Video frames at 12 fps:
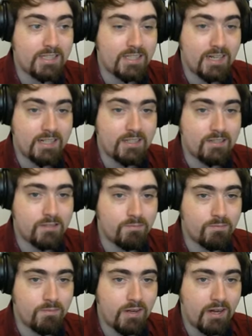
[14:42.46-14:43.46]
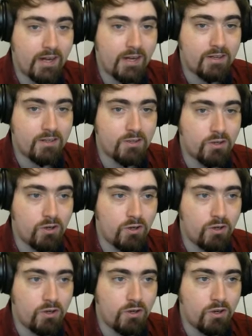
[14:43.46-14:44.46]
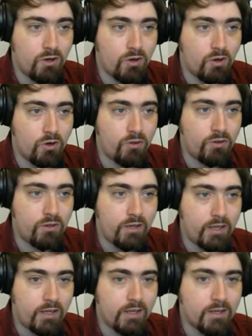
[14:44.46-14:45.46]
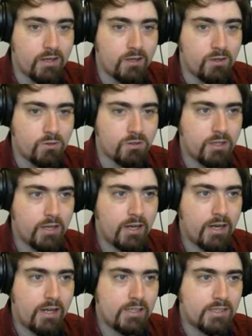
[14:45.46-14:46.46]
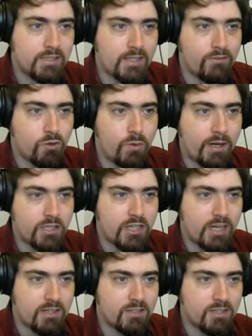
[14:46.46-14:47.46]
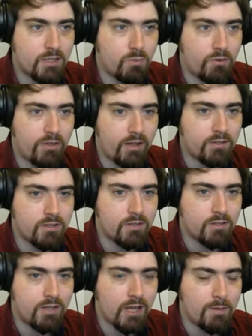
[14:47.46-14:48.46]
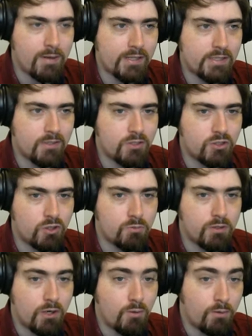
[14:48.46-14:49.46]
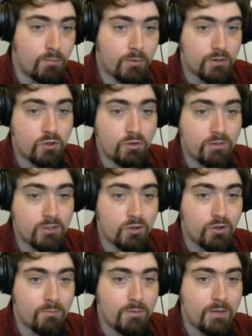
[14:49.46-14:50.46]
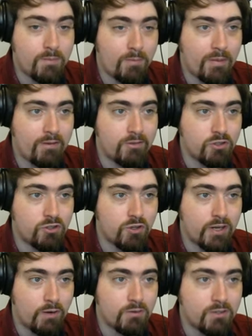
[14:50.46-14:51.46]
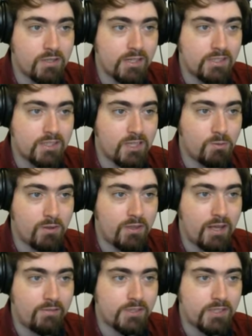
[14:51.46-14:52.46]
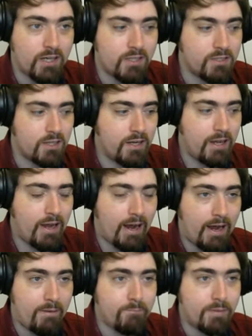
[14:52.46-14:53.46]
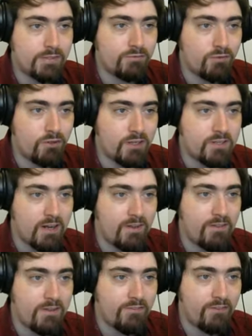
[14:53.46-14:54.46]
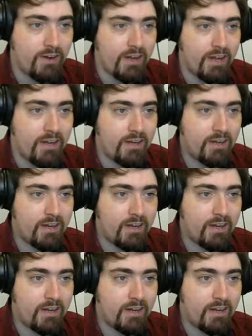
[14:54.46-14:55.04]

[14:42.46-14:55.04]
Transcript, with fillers: dies, and on he goes. Let's have a quick check to see what that TML shot was. Oh, we saw it on the minimap there. It just took out a single T1 naval yard. And Balfron is under fire